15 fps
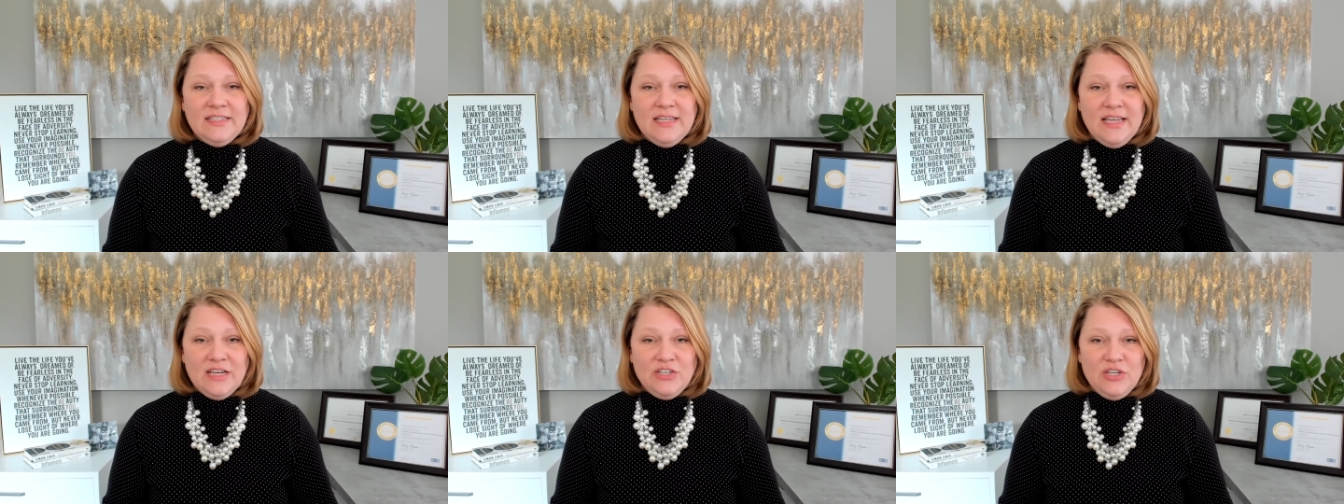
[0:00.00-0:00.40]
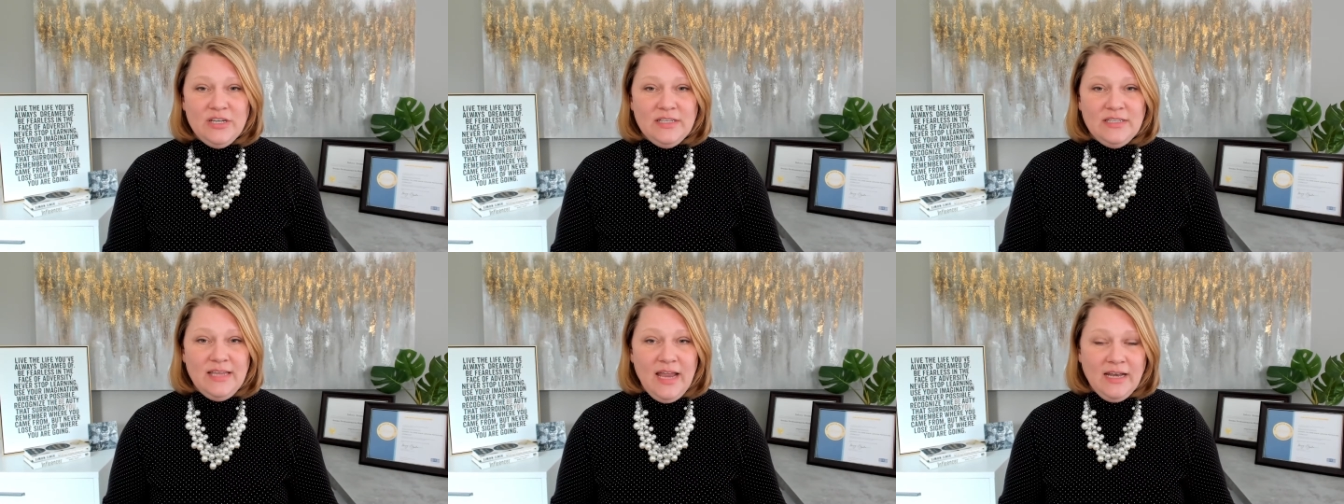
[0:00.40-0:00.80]

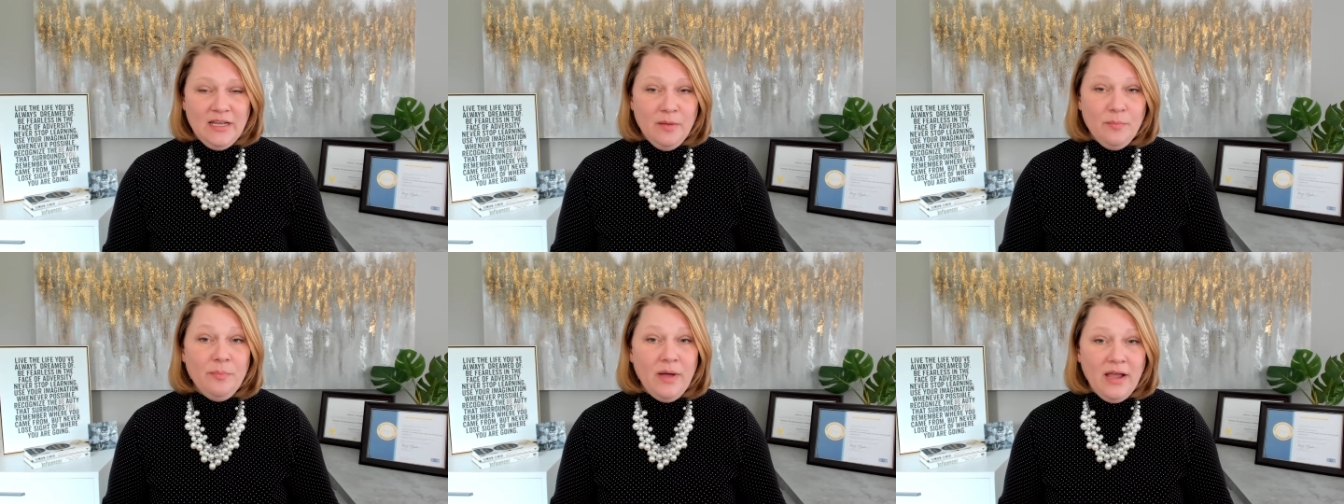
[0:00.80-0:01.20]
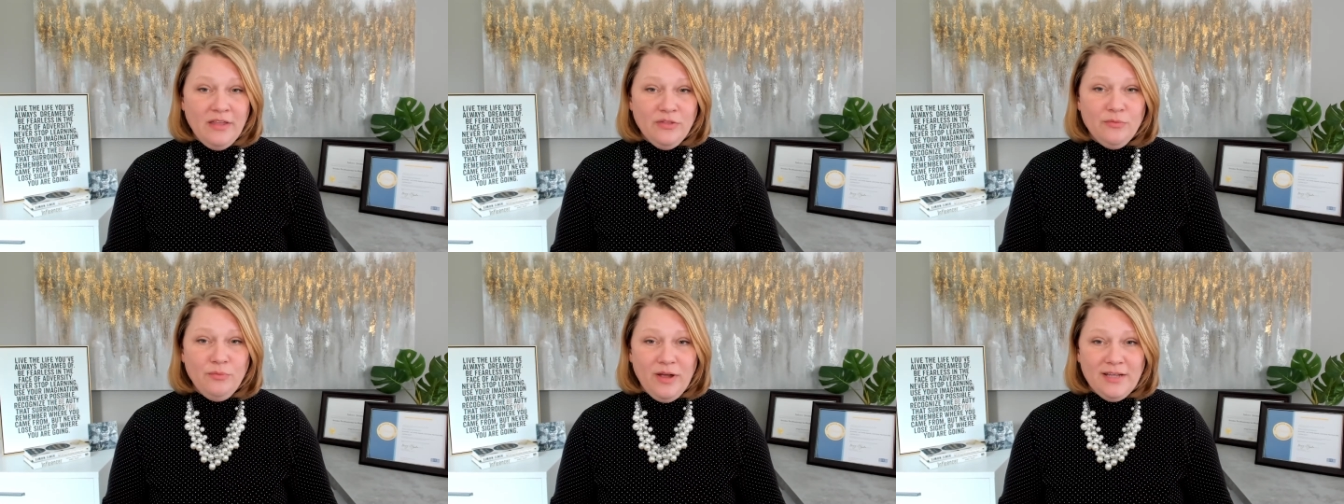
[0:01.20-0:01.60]
sections and
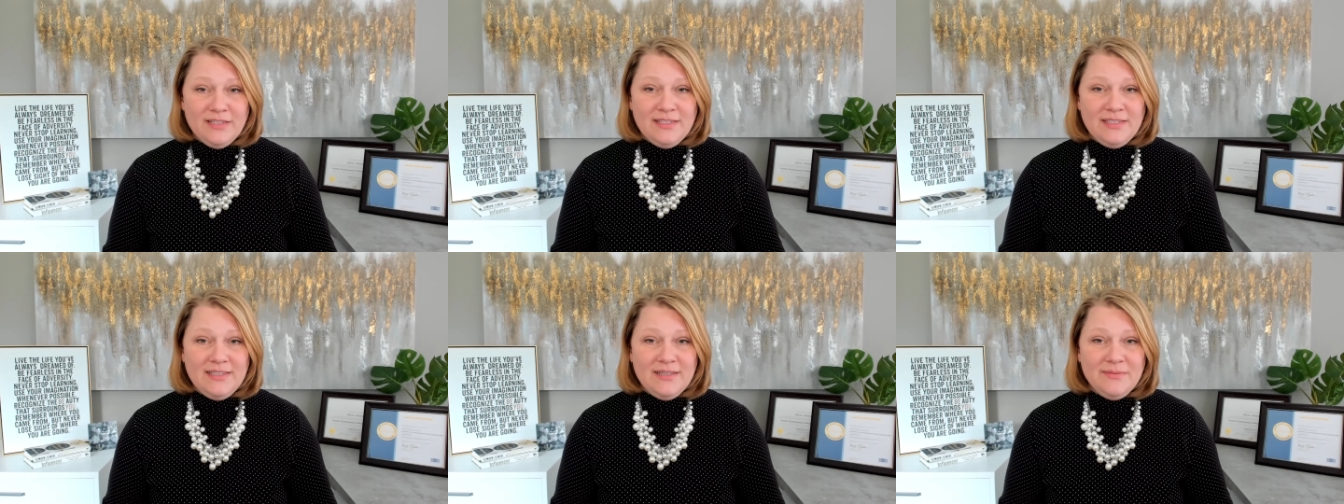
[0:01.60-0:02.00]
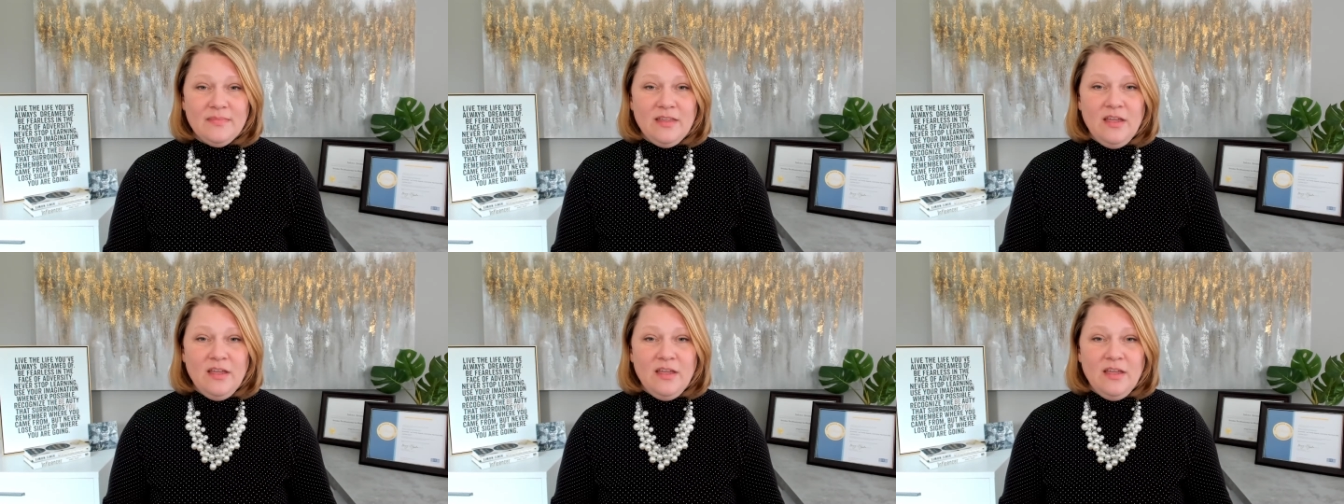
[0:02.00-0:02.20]
combine the rest.